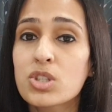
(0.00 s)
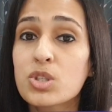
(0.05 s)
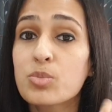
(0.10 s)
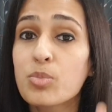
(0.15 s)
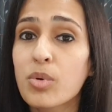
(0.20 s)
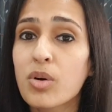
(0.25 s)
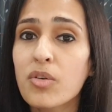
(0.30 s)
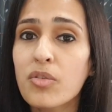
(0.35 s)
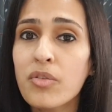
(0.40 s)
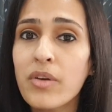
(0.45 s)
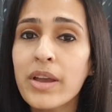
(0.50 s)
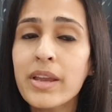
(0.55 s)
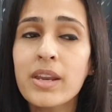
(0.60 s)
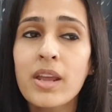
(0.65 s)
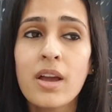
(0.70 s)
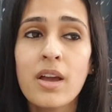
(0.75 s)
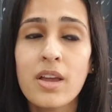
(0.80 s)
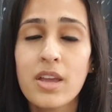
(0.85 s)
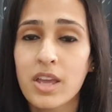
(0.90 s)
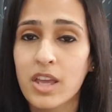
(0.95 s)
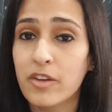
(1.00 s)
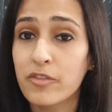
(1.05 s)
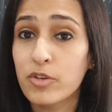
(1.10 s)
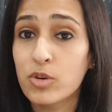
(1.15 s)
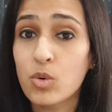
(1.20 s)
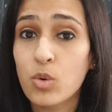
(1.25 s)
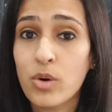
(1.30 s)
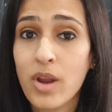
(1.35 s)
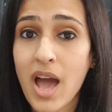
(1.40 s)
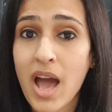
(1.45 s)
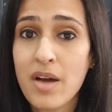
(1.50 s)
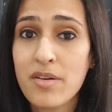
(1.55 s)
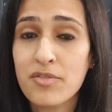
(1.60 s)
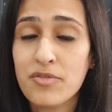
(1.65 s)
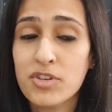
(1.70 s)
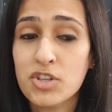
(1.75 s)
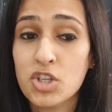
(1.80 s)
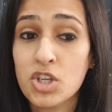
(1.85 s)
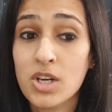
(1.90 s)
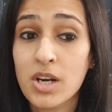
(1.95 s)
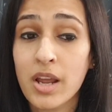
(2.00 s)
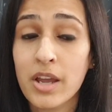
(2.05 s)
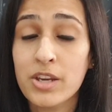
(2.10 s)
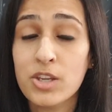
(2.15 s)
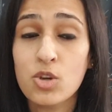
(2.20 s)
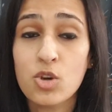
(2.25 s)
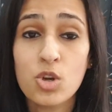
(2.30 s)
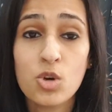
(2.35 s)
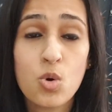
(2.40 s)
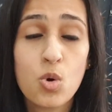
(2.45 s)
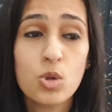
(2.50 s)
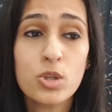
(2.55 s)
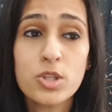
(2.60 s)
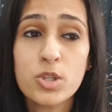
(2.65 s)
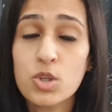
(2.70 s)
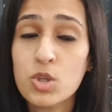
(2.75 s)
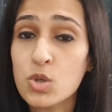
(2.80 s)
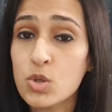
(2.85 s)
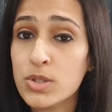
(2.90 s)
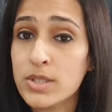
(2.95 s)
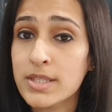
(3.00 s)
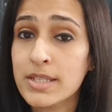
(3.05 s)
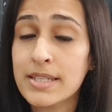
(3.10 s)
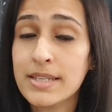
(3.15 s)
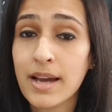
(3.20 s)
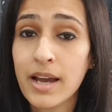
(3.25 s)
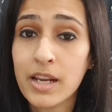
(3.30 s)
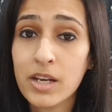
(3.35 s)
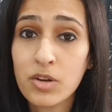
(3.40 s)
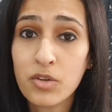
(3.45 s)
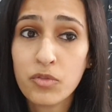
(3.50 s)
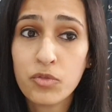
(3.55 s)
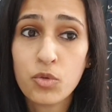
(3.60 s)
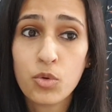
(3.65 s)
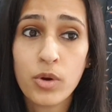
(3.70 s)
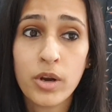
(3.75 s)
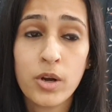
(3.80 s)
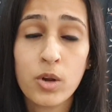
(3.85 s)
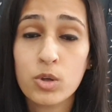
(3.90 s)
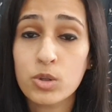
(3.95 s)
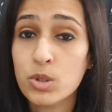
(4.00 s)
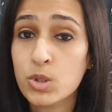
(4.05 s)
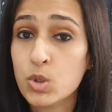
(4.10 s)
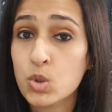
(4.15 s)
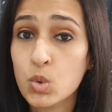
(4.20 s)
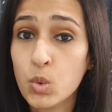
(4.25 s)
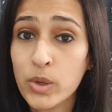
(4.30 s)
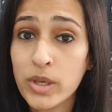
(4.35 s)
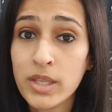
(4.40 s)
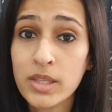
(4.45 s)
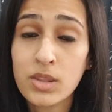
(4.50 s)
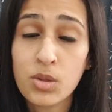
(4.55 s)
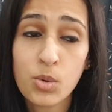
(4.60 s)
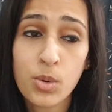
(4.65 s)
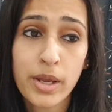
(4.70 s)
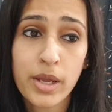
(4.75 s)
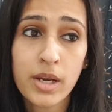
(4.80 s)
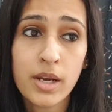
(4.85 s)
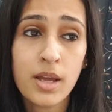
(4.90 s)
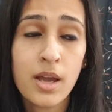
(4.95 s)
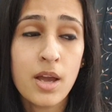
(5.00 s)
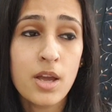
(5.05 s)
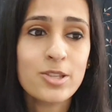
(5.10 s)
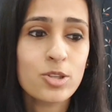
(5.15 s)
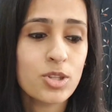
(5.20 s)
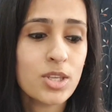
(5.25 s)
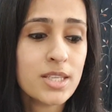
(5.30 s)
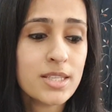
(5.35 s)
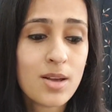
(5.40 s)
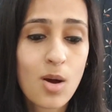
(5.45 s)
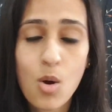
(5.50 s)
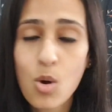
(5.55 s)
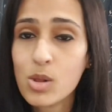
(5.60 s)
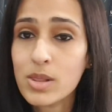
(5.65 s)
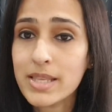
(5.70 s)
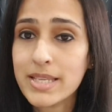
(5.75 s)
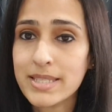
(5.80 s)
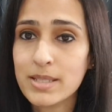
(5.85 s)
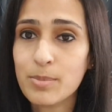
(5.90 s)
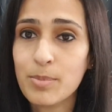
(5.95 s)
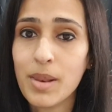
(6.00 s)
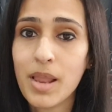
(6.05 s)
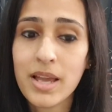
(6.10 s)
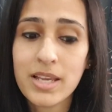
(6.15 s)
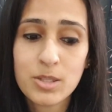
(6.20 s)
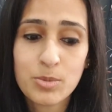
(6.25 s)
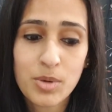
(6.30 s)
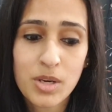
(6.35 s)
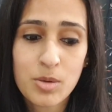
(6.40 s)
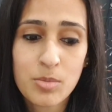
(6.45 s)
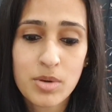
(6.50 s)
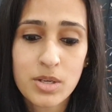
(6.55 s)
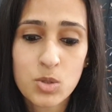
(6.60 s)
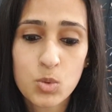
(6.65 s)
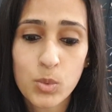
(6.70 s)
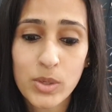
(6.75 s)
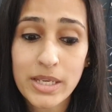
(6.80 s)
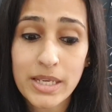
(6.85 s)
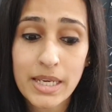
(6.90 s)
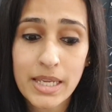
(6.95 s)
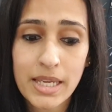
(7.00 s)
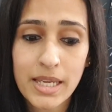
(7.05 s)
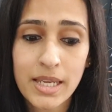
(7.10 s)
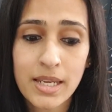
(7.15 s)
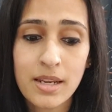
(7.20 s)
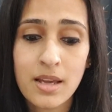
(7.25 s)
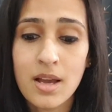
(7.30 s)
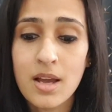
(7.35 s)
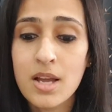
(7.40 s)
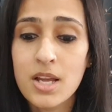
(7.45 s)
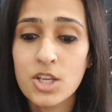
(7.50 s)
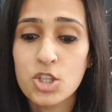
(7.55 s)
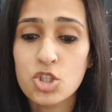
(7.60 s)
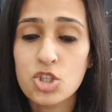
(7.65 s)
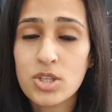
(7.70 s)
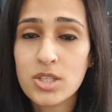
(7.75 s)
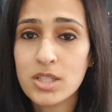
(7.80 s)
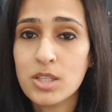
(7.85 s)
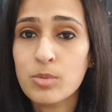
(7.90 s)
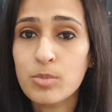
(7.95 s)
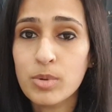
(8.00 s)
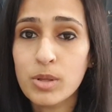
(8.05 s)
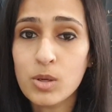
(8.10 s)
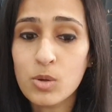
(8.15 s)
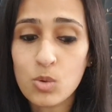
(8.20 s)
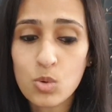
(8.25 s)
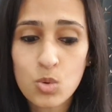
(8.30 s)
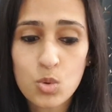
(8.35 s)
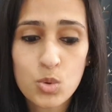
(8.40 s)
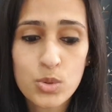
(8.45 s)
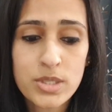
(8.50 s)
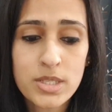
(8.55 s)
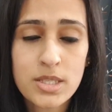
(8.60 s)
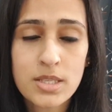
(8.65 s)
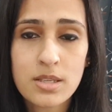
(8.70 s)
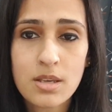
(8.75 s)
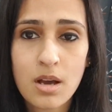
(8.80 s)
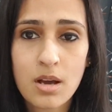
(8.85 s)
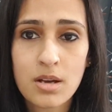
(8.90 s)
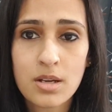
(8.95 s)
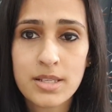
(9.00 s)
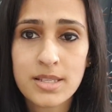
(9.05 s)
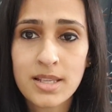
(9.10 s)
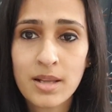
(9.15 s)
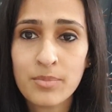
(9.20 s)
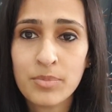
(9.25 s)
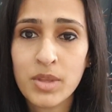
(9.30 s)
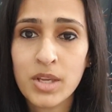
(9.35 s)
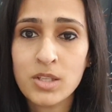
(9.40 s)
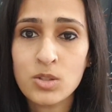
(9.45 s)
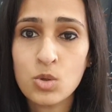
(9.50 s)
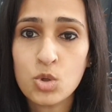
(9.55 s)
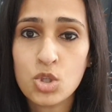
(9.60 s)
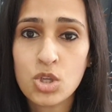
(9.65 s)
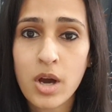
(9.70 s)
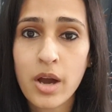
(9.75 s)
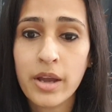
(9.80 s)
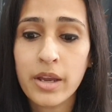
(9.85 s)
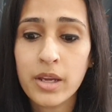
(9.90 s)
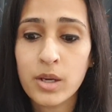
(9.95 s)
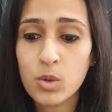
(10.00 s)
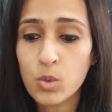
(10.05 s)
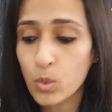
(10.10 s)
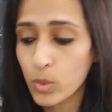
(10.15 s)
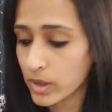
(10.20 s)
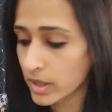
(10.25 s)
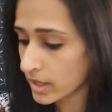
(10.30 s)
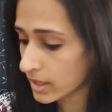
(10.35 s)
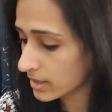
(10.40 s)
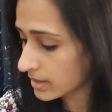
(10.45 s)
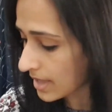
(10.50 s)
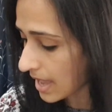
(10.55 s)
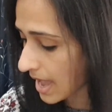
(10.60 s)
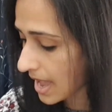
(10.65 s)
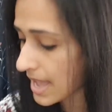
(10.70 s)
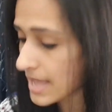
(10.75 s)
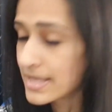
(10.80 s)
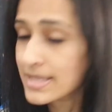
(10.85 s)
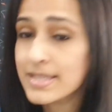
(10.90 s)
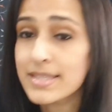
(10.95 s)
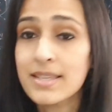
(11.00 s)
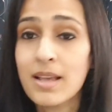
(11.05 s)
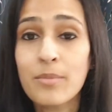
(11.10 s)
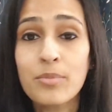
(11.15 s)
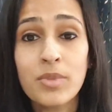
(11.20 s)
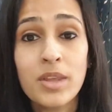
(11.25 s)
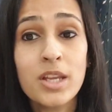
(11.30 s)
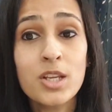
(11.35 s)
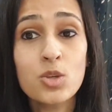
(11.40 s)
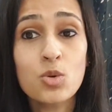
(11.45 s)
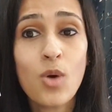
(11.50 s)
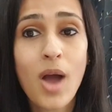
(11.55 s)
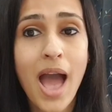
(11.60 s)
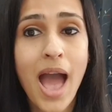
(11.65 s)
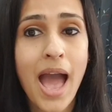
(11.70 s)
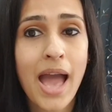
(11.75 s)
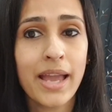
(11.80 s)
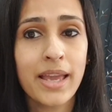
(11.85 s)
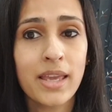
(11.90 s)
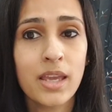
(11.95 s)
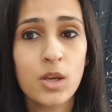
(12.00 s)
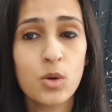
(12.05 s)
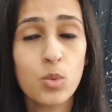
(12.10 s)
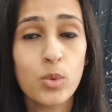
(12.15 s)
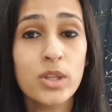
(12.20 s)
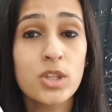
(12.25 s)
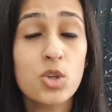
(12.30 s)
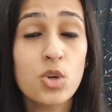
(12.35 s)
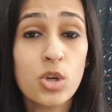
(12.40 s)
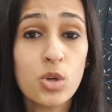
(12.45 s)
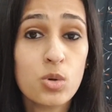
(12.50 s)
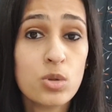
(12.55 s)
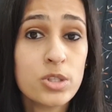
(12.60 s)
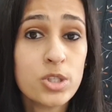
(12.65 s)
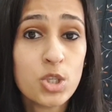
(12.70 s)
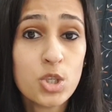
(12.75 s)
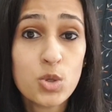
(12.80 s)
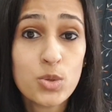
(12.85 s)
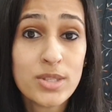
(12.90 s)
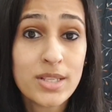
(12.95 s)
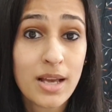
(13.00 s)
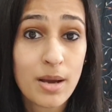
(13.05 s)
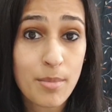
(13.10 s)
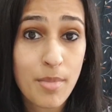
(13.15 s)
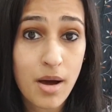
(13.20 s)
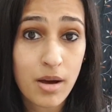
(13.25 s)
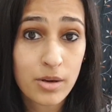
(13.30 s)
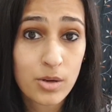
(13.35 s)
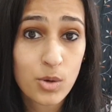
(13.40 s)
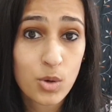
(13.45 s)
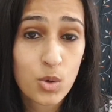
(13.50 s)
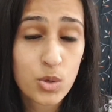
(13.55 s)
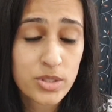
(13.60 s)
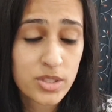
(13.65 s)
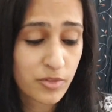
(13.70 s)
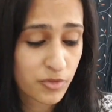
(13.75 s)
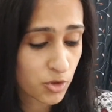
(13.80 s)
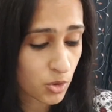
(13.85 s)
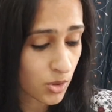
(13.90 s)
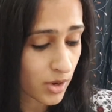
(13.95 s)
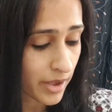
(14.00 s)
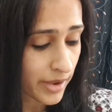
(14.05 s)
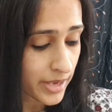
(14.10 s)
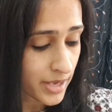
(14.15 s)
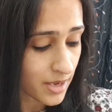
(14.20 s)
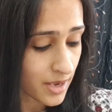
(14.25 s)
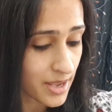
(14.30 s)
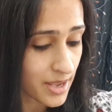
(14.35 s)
just perfect. If you don't have a fishing line, you can also use the nylon thread or the sewing thread. So these are all the supplies pretty much we need. Just the balloons, something to tie it with, and something to hang it with. You can also use command hooks if you like.